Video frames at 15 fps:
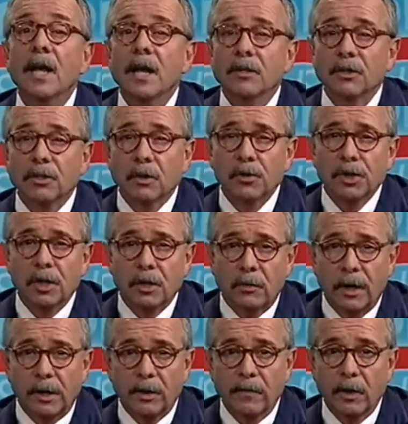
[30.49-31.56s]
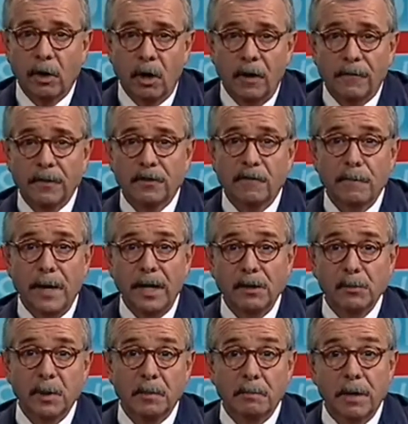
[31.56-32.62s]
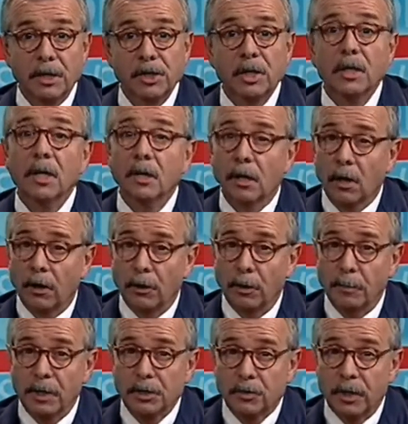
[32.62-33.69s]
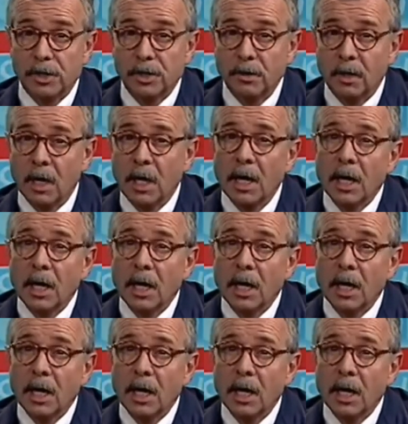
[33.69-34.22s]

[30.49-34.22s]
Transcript: as Associate Director of the Office of Management and Budget in the Carter administration.